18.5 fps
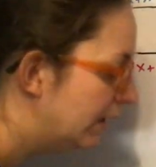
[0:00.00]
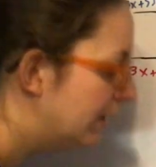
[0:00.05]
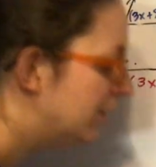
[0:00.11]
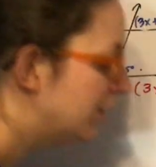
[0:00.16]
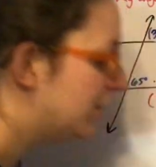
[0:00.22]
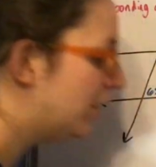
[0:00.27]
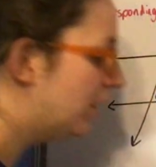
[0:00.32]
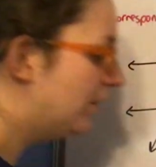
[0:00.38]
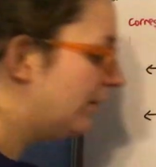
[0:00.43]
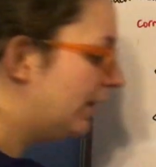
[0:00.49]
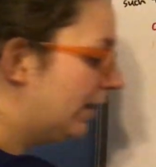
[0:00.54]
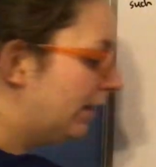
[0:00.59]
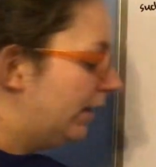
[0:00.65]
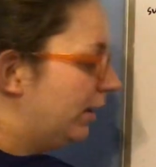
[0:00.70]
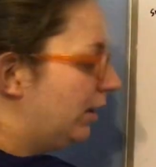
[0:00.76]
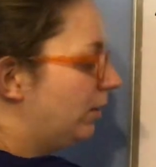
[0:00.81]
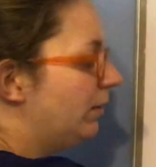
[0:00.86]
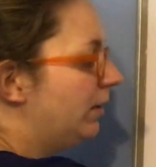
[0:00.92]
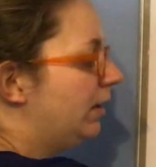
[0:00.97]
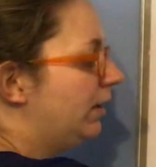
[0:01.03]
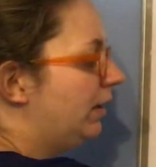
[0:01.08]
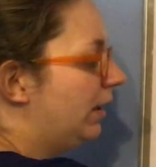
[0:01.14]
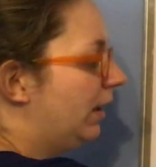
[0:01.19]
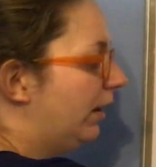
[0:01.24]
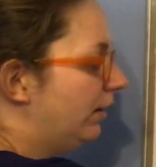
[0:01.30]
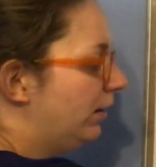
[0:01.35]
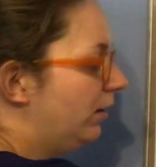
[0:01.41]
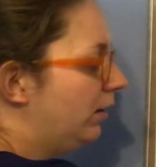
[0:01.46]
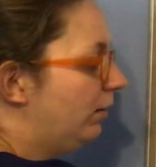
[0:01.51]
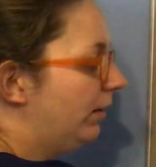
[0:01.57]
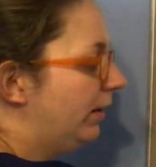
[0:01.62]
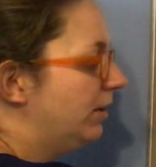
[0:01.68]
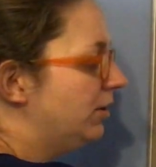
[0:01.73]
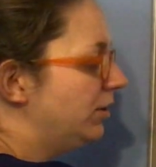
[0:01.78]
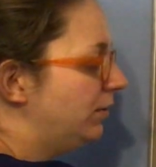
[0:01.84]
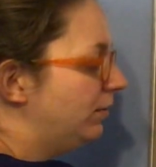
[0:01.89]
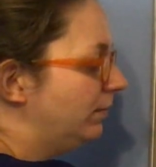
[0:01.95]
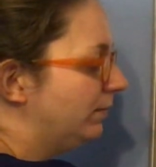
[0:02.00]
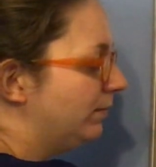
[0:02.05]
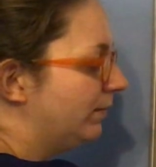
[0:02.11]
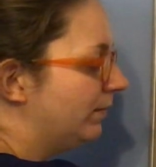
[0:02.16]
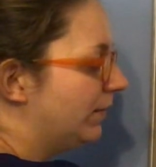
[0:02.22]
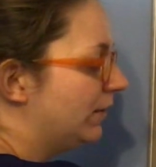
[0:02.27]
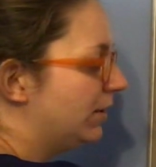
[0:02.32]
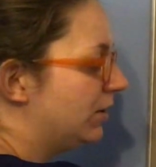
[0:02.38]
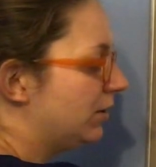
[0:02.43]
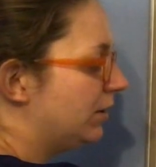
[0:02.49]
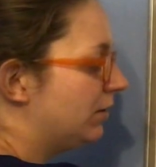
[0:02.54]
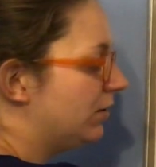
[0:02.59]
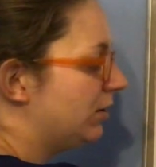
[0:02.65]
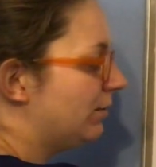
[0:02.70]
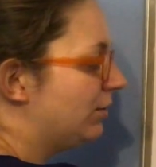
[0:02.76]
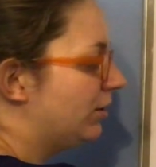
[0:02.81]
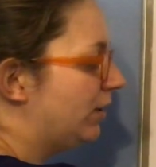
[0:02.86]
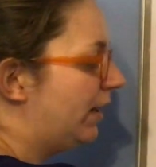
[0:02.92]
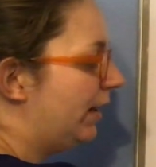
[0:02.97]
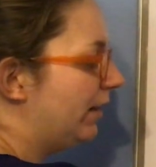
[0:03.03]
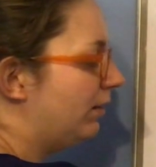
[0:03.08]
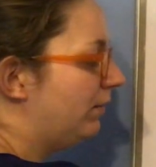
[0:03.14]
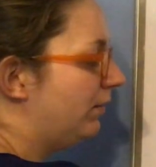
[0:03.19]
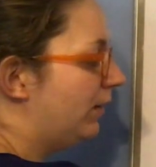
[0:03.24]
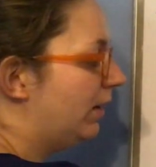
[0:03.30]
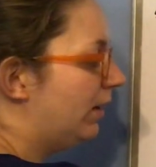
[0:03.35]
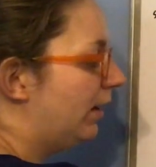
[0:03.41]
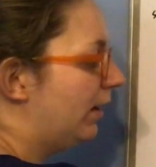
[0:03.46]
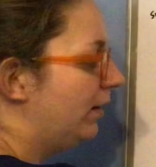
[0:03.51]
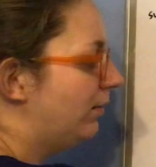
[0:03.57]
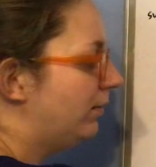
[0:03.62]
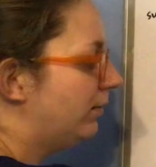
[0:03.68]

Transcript: Solve that like you would any other equation. So subtract 5